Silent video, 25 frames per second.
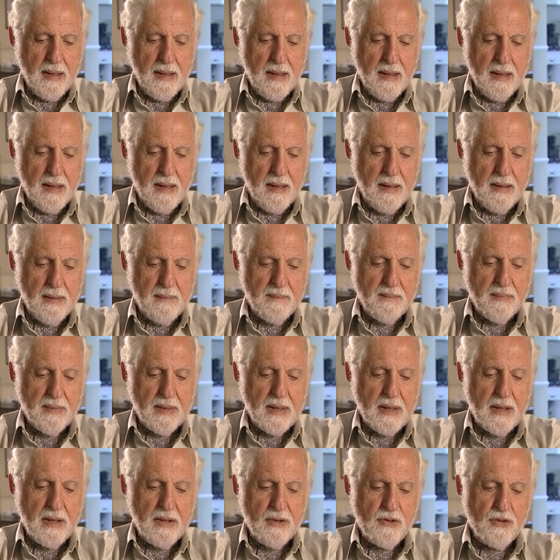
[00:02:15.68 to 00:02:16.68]
uh,
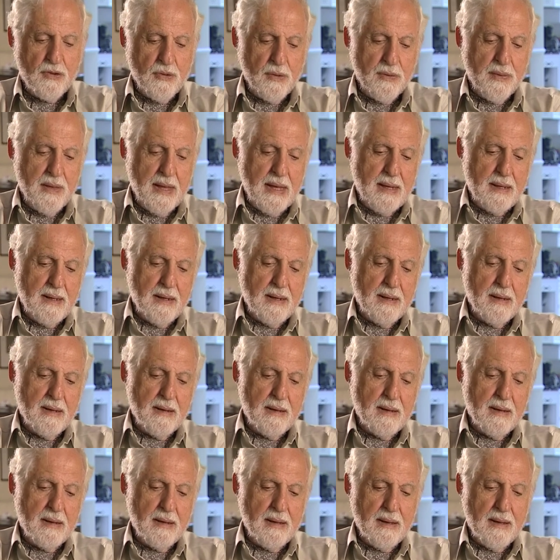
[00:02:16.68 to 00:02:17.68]
so then,
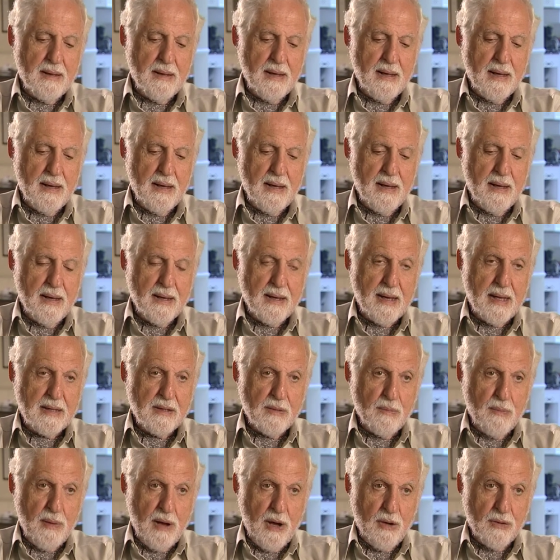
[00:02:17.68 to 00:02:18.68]
I got
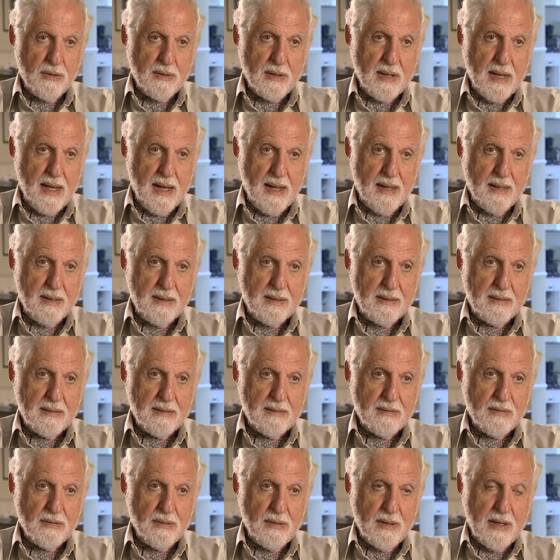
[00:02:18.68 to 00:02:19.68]
the bound
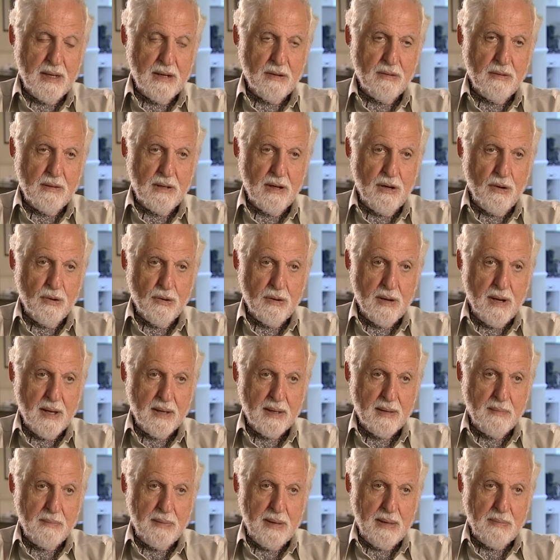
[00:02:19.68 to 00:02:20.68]
galleys, so they already looked
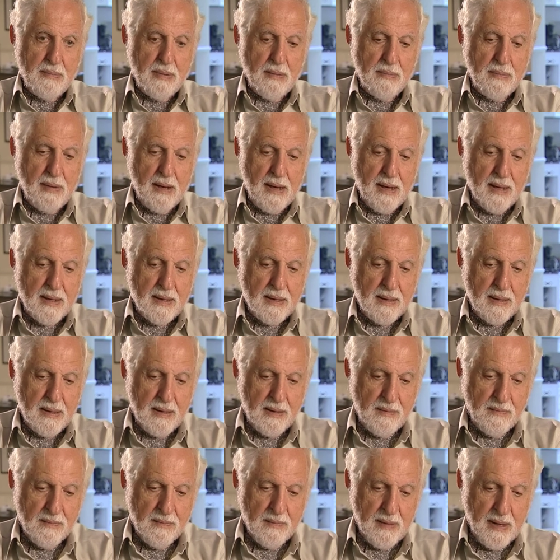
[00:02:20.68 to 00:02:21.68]
like a paperback. They
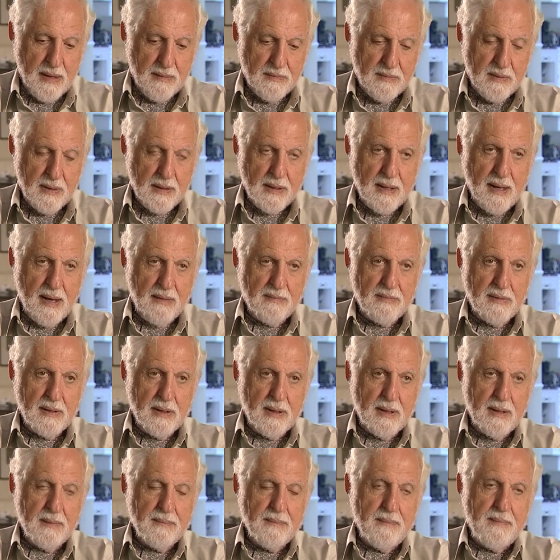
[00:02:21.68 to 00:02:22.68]
even have a
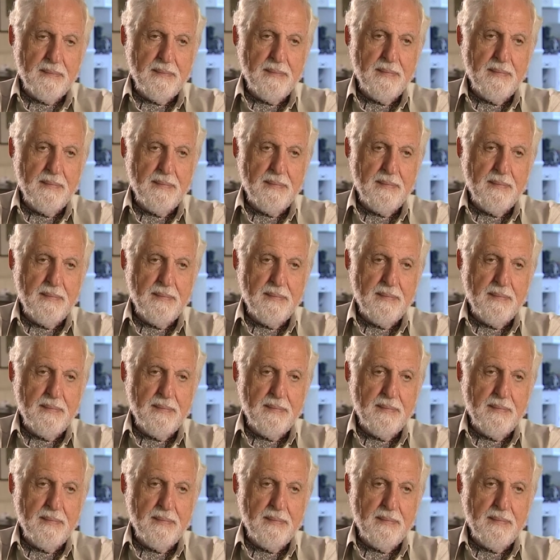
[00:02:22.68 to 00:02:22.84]
cover.